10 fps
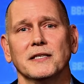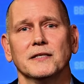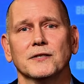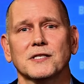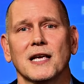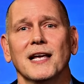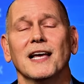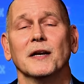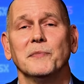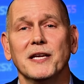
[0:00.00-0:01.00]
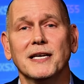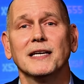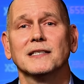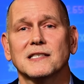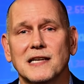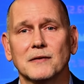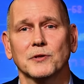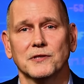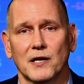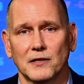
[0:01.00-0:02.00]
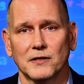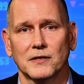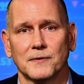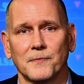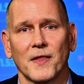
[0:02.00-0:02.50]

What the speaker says: yields, and a peaking to stable dollar.